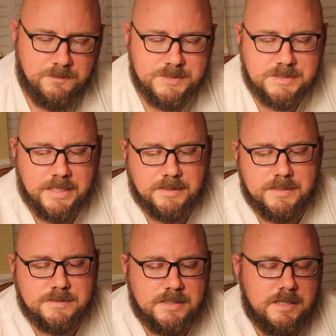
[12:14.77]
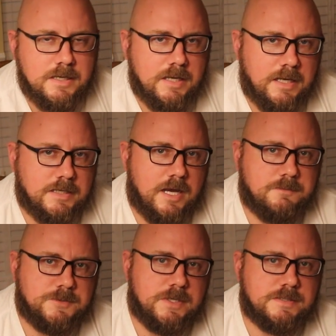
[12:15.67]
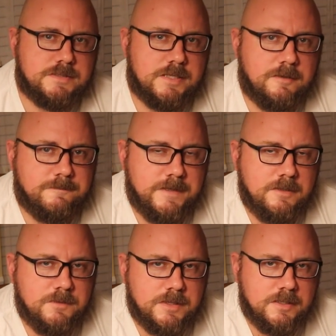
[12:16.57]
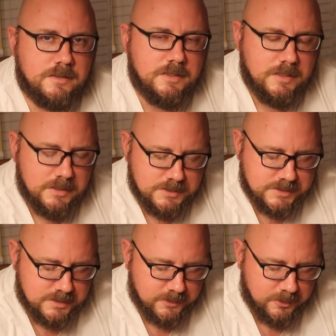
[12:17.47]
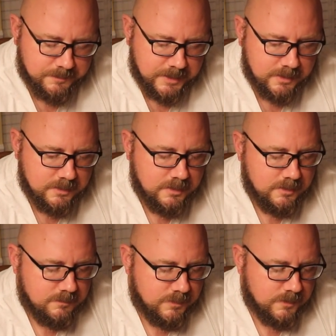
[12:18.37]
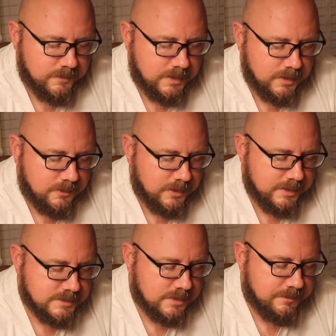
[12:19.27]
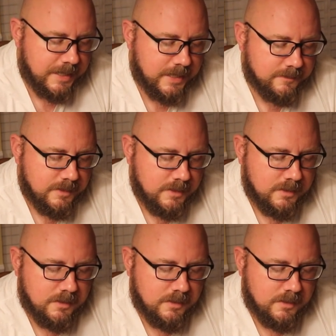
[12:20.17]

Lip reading: You just take this and top dress their feed with it, just a little bit for the ingredients in the back.